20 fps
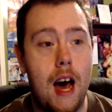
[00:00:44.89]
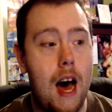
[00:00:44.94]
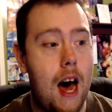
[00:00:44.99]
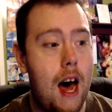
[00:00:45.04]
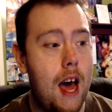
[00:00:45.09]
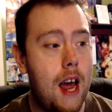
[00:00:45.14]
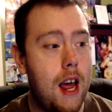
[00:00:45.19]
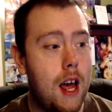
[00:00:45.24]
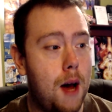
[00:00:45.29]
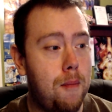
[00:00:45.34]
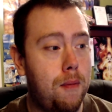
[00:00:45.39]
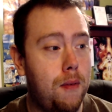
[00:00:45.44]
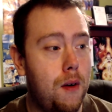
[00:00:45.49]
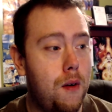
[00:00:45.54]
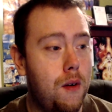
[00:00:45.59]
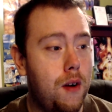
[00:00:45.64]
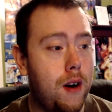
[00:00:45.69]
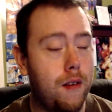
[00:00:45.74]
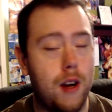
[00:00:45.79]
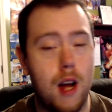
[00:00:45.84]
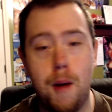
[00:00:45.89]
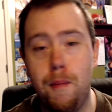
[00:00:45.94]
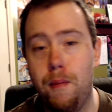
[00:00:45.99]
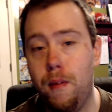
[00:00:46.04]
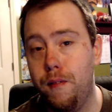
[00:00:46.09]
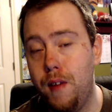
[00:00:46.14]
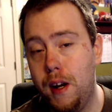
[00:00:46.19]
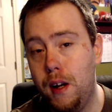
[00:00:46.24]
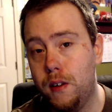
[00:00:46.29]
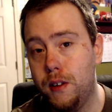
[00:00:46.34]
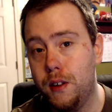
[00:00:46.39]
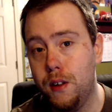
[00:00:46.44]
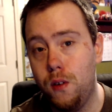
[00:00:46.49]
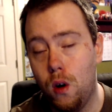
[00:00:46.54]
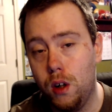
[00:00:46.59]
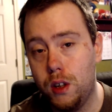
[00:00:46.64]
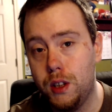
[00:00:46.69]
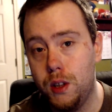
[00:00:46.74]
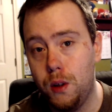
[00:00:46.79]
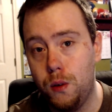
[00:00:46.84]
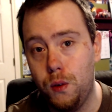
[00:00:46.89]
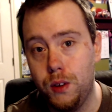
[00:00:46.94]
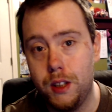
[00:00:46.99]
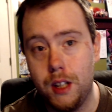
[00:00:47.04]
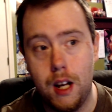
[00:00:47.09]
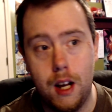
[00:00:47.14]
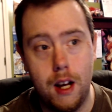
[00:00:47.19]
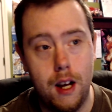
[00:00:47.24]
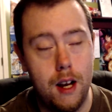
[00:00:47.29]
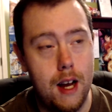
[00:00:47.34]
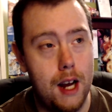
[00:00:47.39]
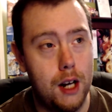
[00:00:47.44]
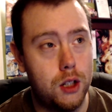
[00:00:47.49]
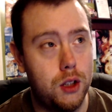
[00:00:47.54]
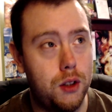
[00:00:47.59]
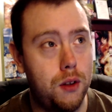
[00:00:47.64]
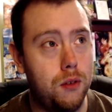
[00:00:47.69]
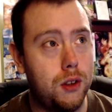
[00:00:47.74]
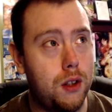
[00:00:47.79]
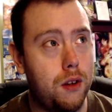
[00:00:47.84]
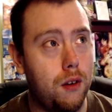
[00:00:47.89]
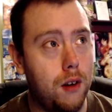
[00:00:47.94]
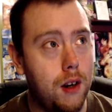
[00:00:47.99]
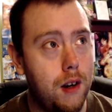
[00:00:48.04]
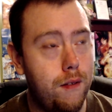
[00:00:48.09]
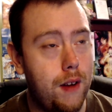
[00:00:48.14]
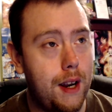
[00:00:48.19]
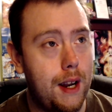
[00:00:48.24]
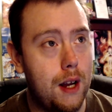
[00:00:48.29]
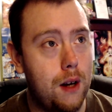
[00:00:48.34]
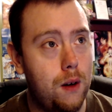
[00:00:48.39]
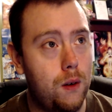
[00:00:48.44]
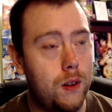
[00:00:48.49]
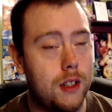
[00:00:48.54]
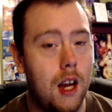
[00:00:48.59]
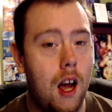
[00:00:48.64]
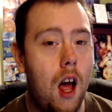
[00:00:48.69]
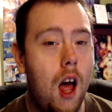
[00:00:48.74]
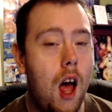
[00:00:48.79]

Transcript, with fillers: I uploaded a couple of videos of Dark Souls. Actually, it was 3 videos.